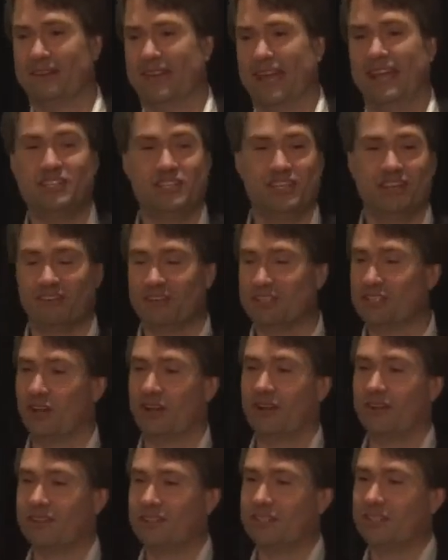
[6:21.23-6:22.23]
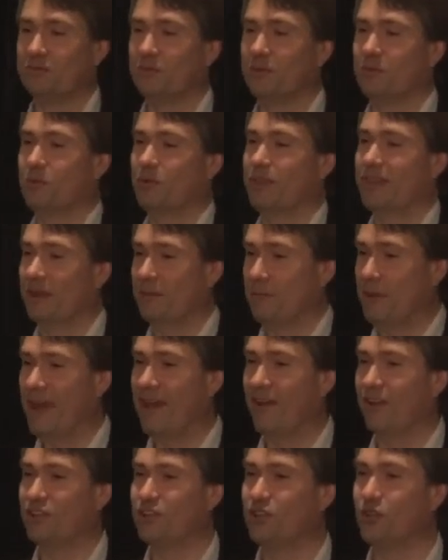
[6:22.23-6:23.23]
engineering tolerances within a
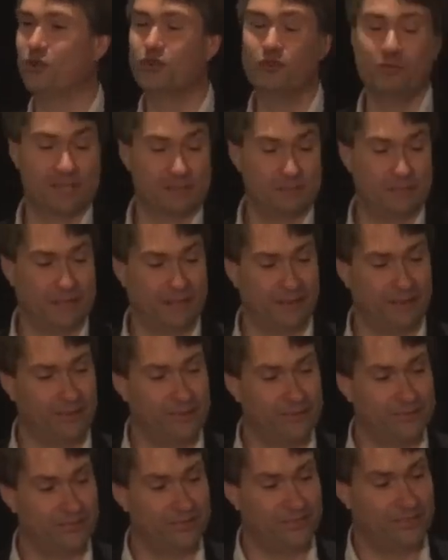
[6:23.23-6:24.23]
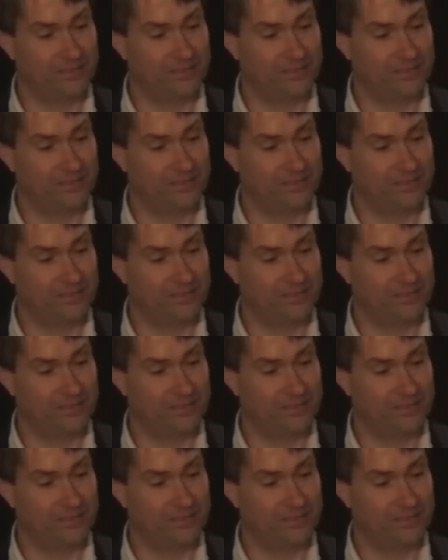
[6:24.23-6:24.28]
power of 2 must be close.